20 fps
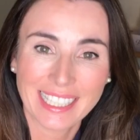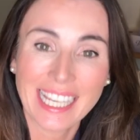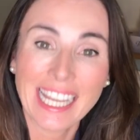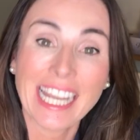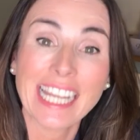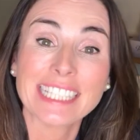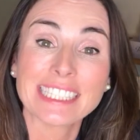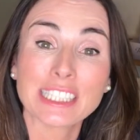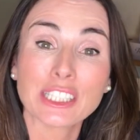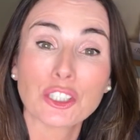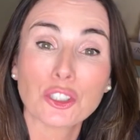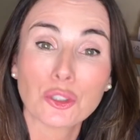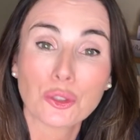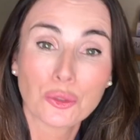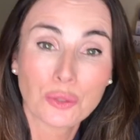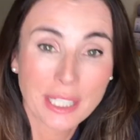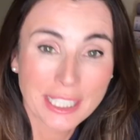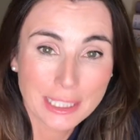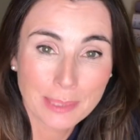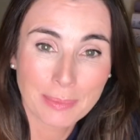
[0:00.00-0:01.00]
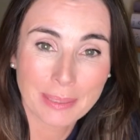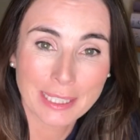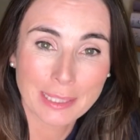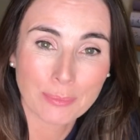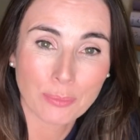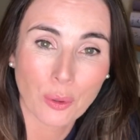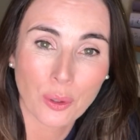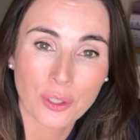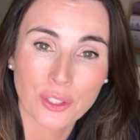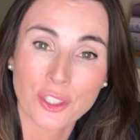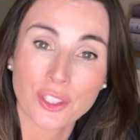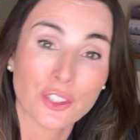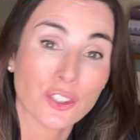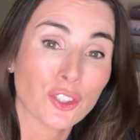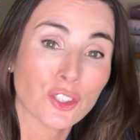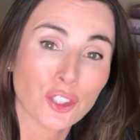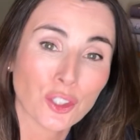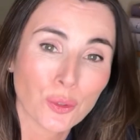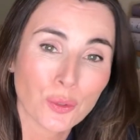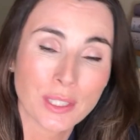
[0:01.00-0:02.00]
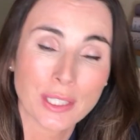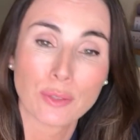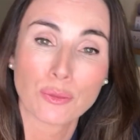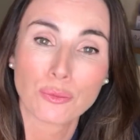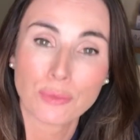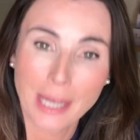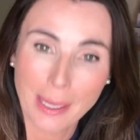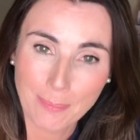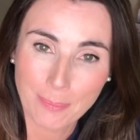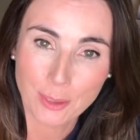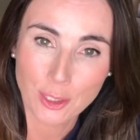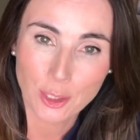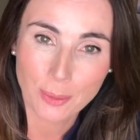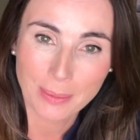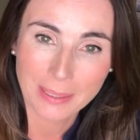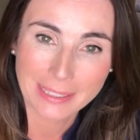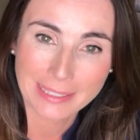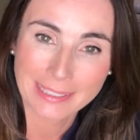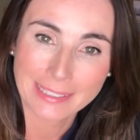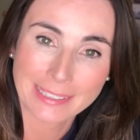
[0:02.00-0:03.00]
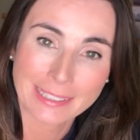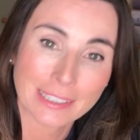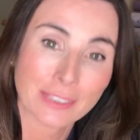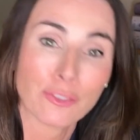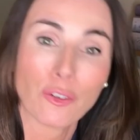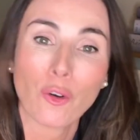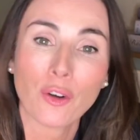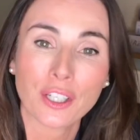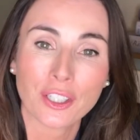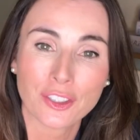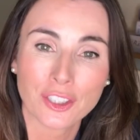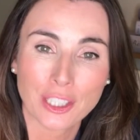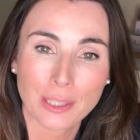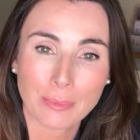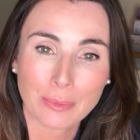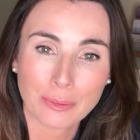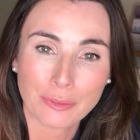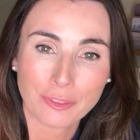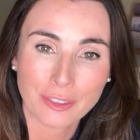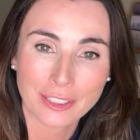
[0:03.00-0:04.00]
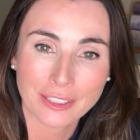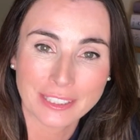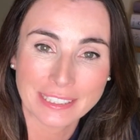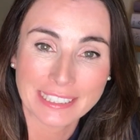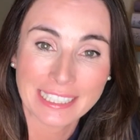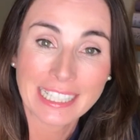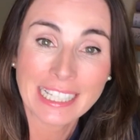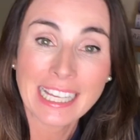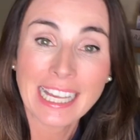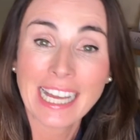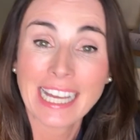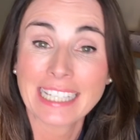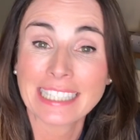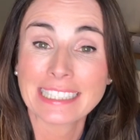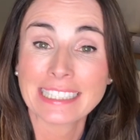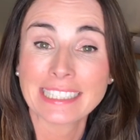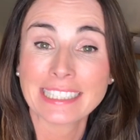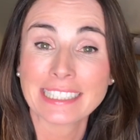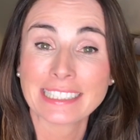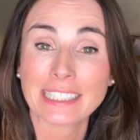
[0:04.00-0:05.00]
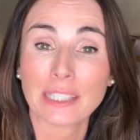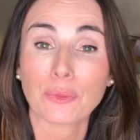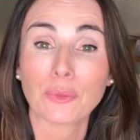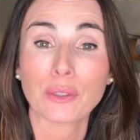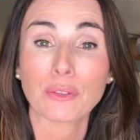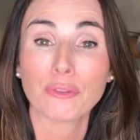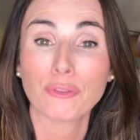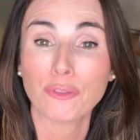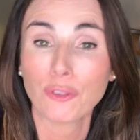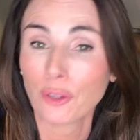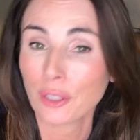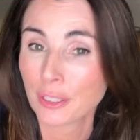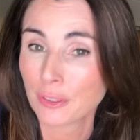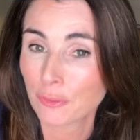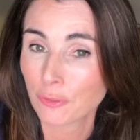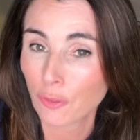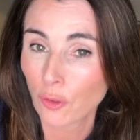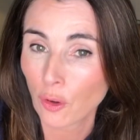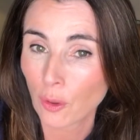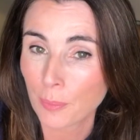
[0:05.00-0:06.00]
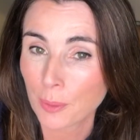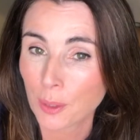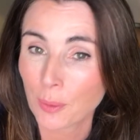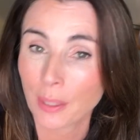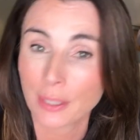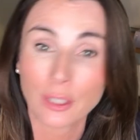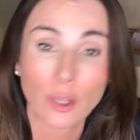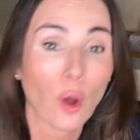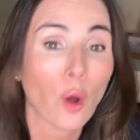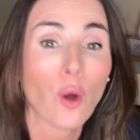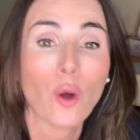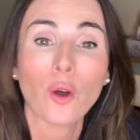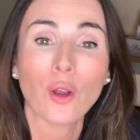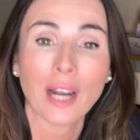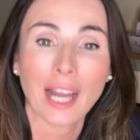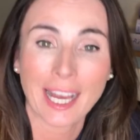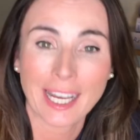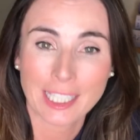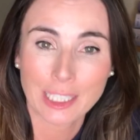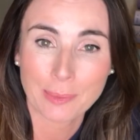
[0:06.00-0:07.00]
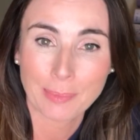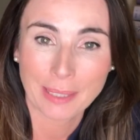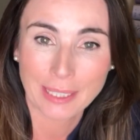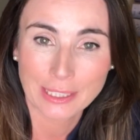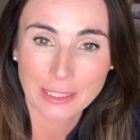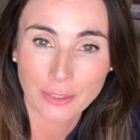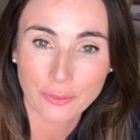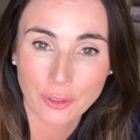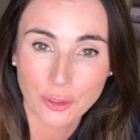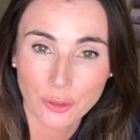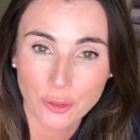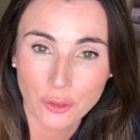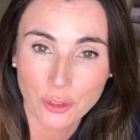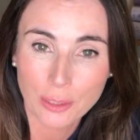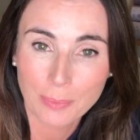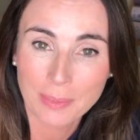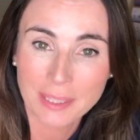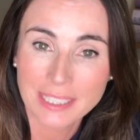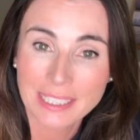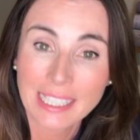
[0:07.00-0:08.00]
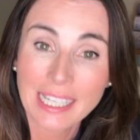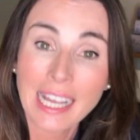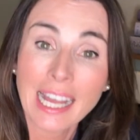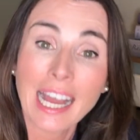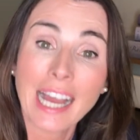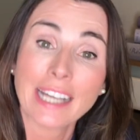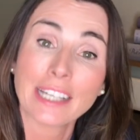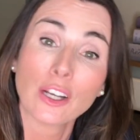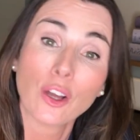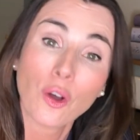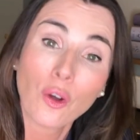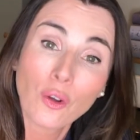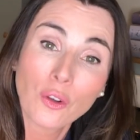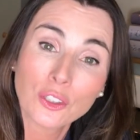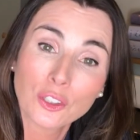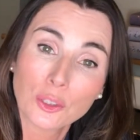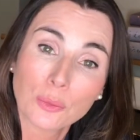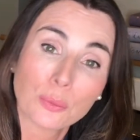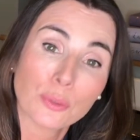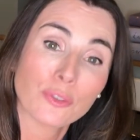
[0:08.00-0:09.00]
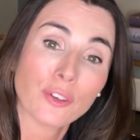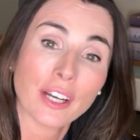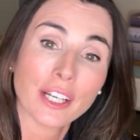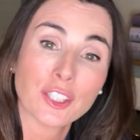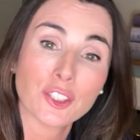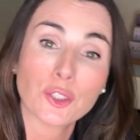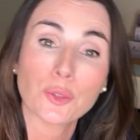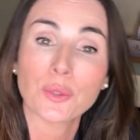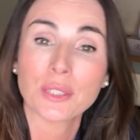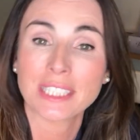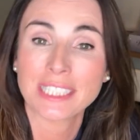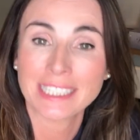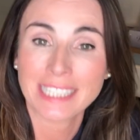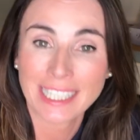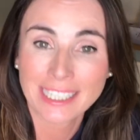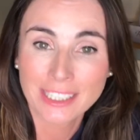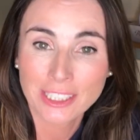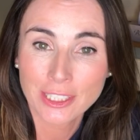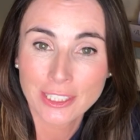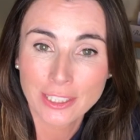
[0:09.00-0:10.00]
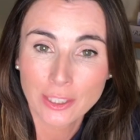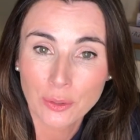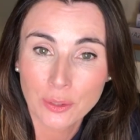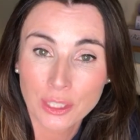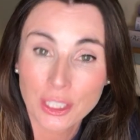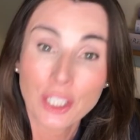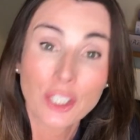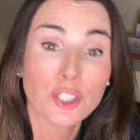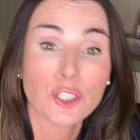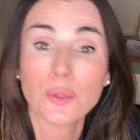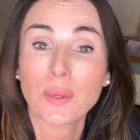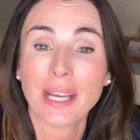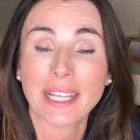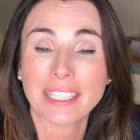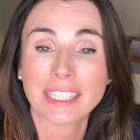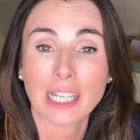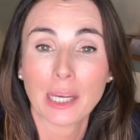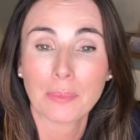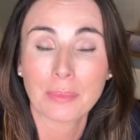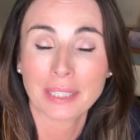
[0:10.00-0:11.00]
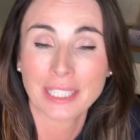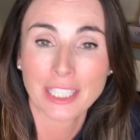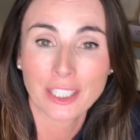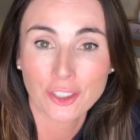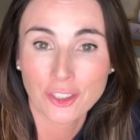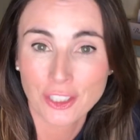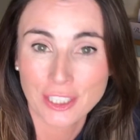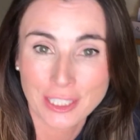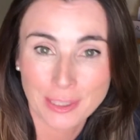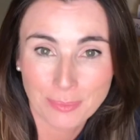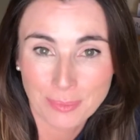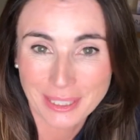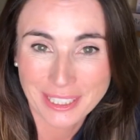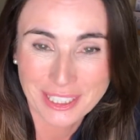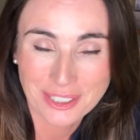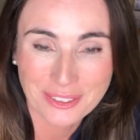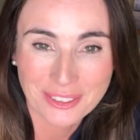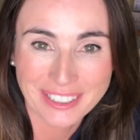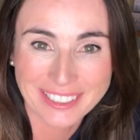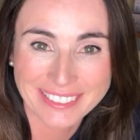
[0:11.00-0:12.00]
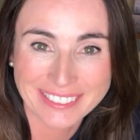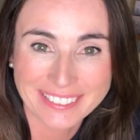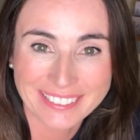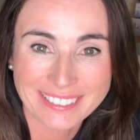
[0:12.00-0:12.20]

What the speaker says: It's incredibly important to choose a reputable clinic for your dermal fillers, a clinic that will fully inform you on all aspects of your treatment and also provide you with an antidote to any complications that might arise.